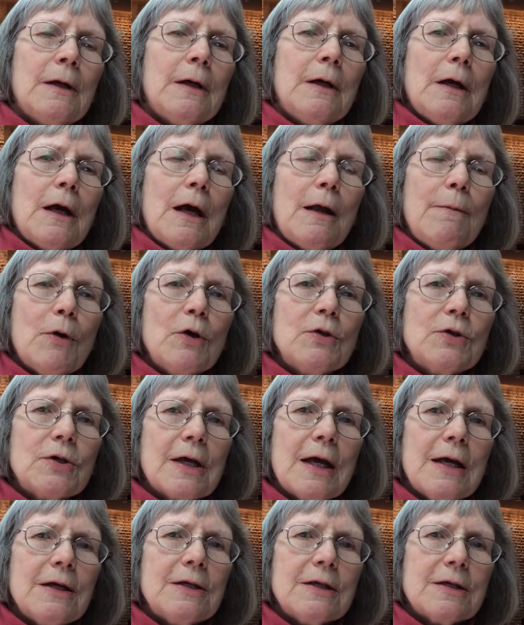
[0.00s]
In most
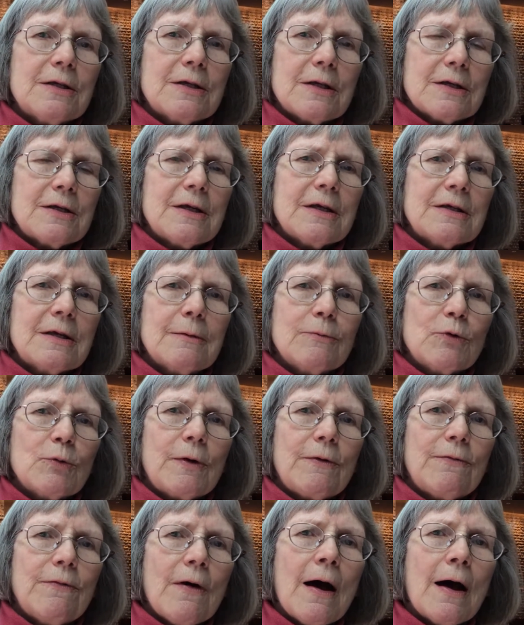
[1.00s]
cases, the systems
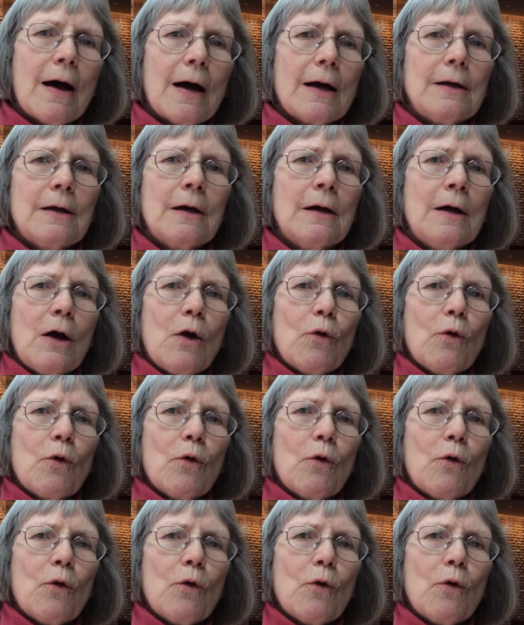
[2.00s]
we find